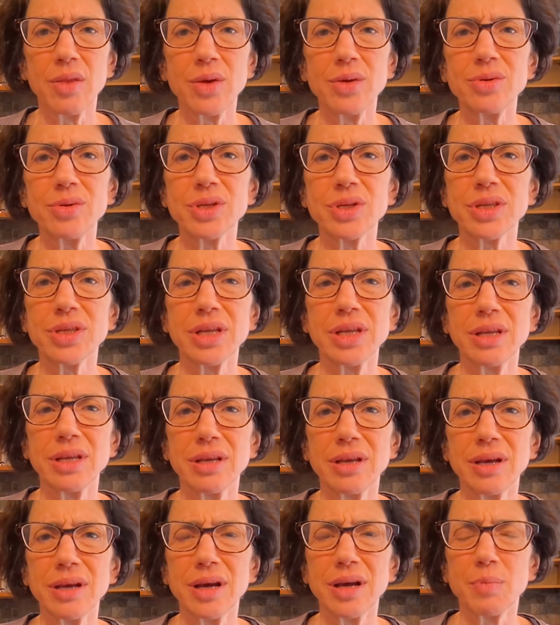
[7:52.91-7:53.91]
Are those
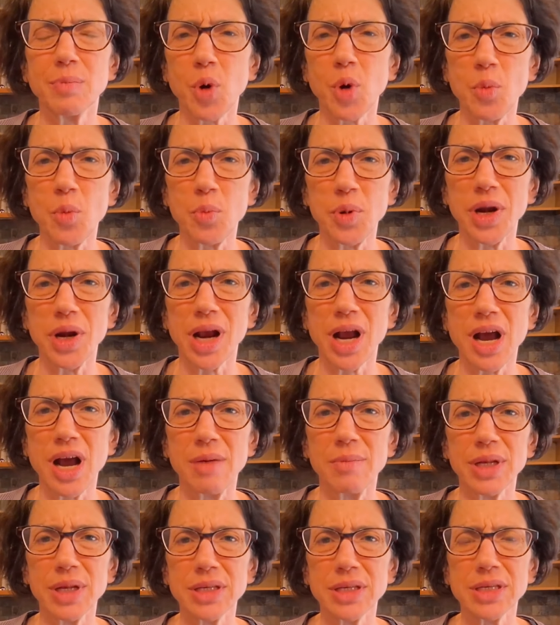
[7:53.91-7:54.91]
the
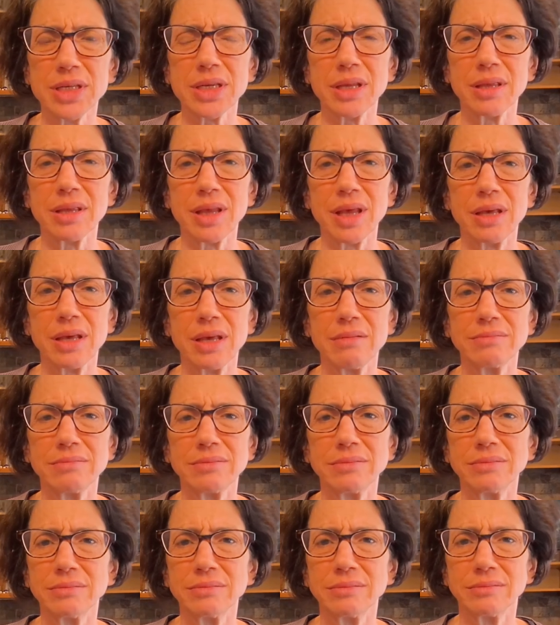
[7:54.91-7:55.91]
appropriate comments
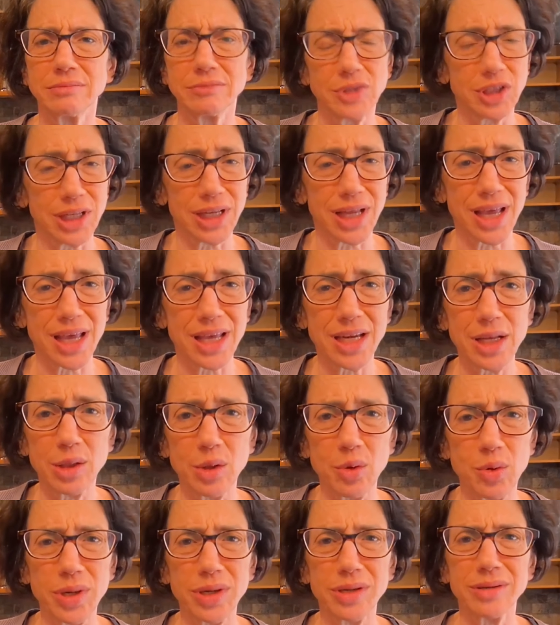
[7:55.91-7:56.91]
that really
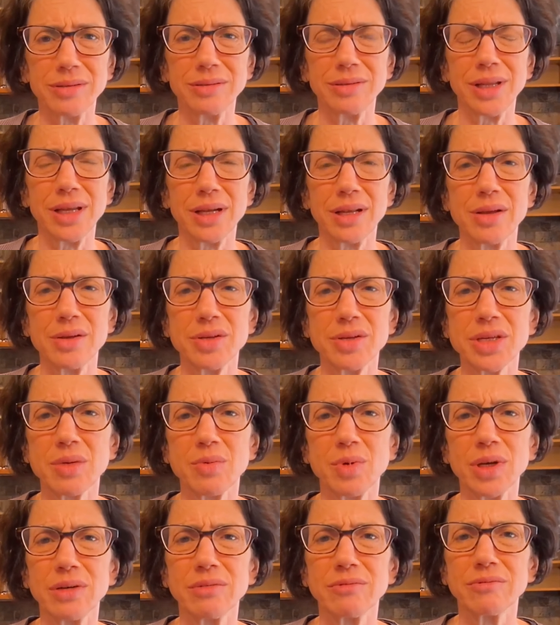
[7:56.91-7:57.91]
any lawyer, let
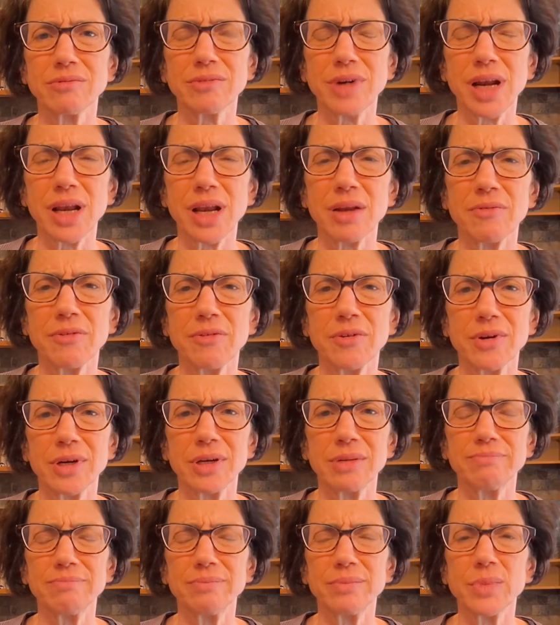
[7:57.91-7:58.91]
alone someone running
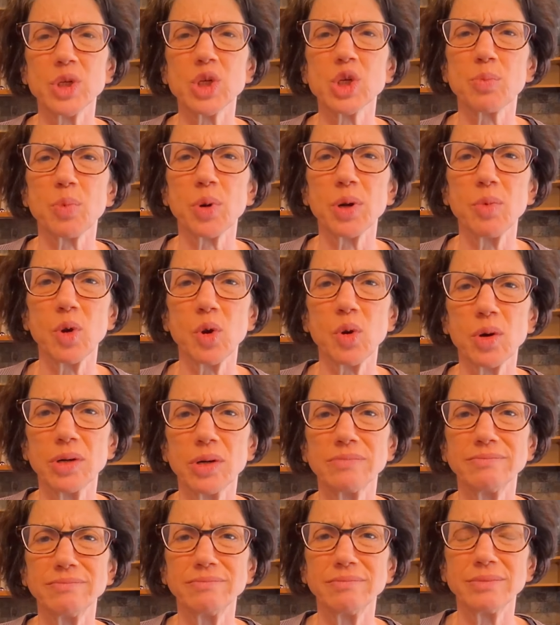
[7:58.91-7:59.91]
for a
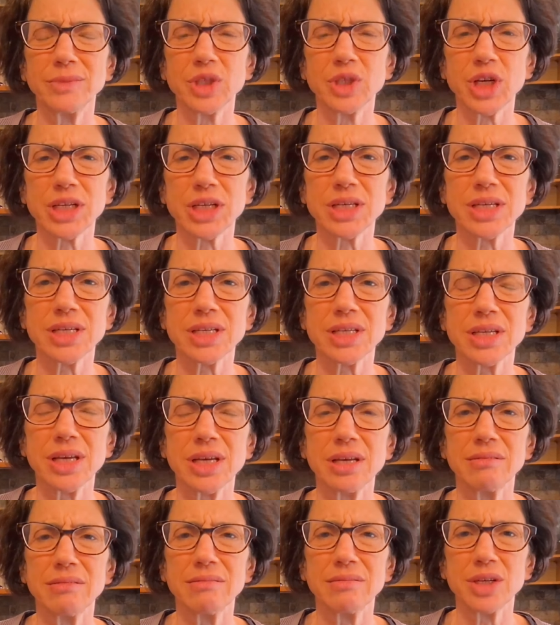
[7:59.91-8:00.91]
Supreme Court
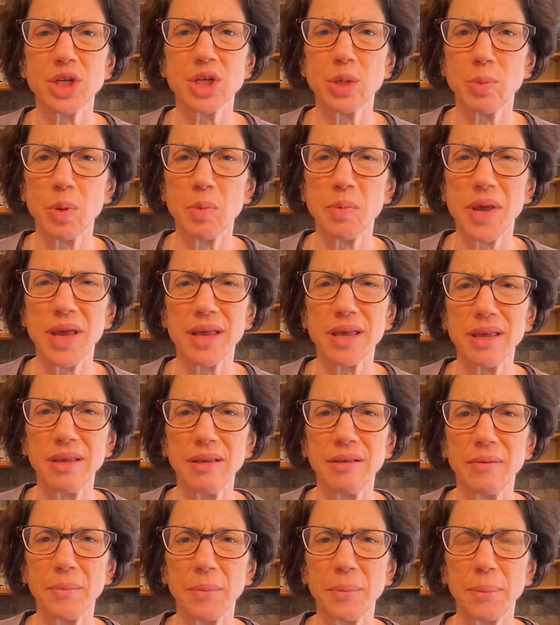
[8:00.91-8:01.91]
justice seat, should be
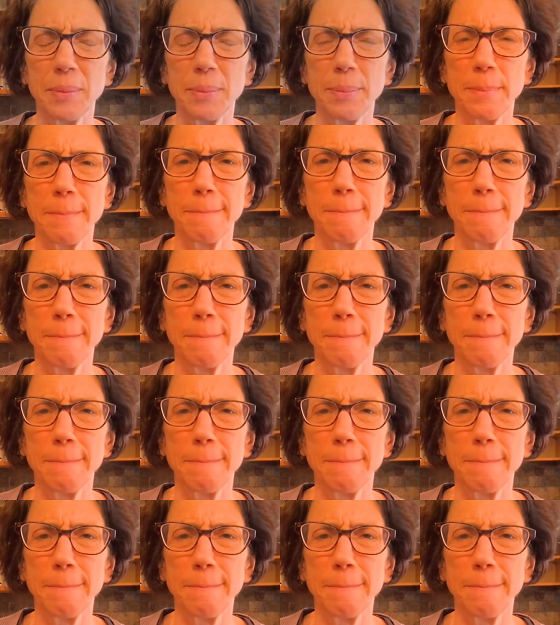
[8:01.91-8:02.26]
making?